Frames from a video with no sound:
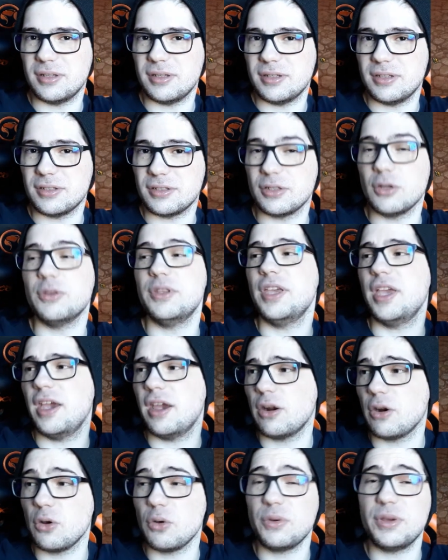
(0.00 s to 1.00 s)
So the
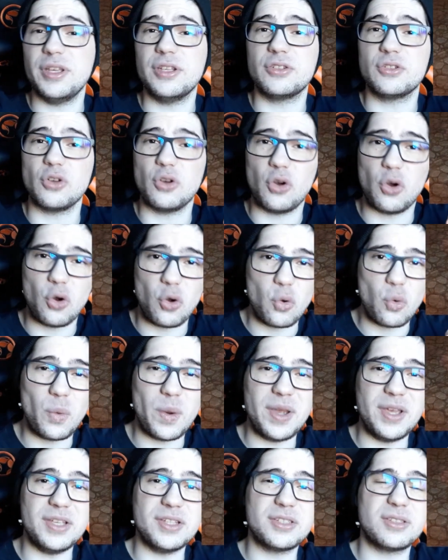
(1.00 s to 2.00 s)
arrow is
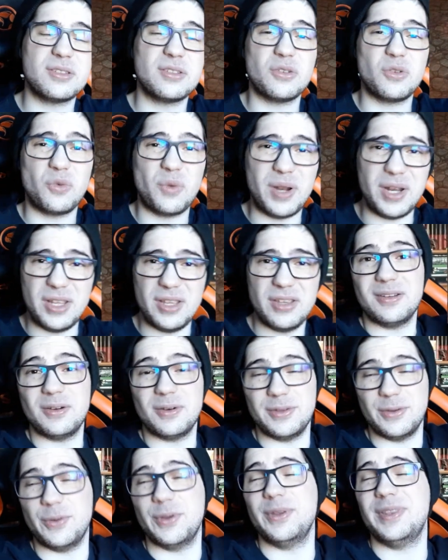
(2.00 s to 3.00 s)
always ready.
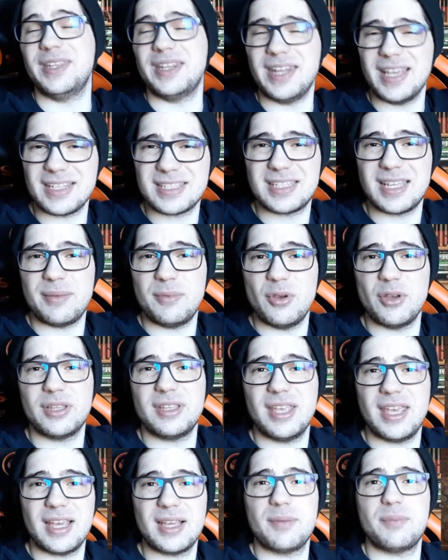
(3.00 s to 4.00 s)
The next time you
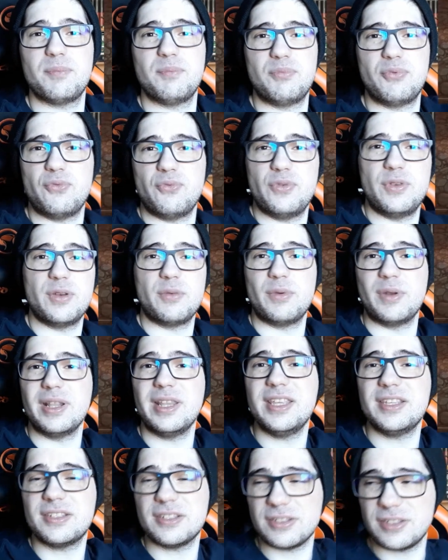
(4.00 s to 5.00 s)
attack, it
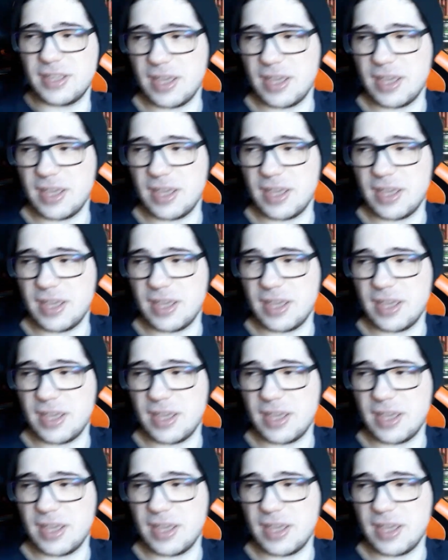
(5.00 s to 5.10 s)
releases the